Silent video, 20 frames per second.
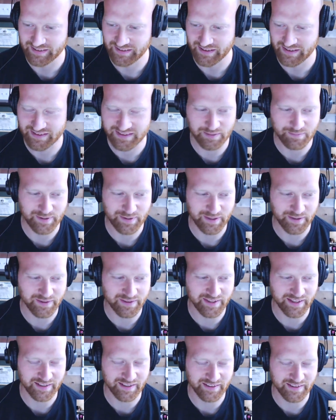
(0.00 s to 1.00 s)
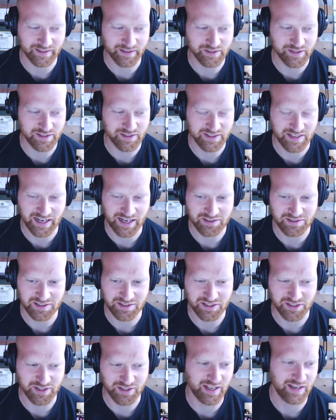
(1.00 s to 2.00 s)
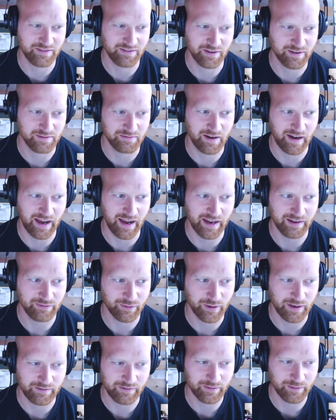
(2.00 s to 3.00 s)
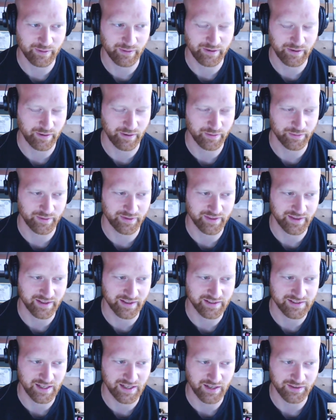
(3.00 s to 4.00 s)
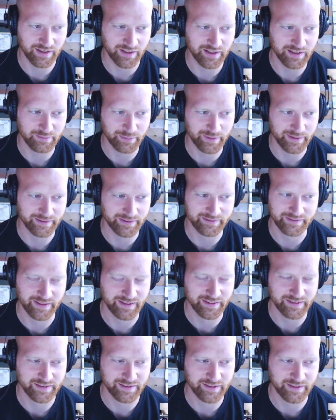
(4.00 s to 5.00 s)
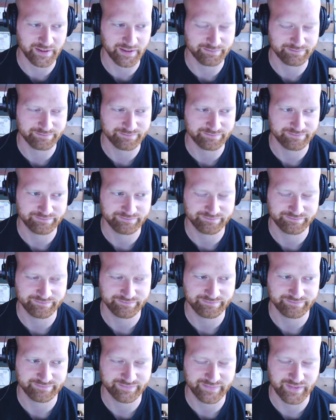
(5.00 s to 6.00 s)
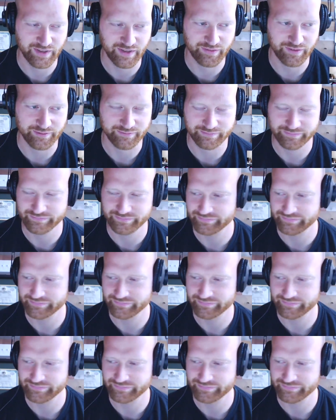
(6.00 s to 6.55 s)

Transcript: It's something you think that you just naturally should have an eye for. Everyone knows what things sound like, but it's different.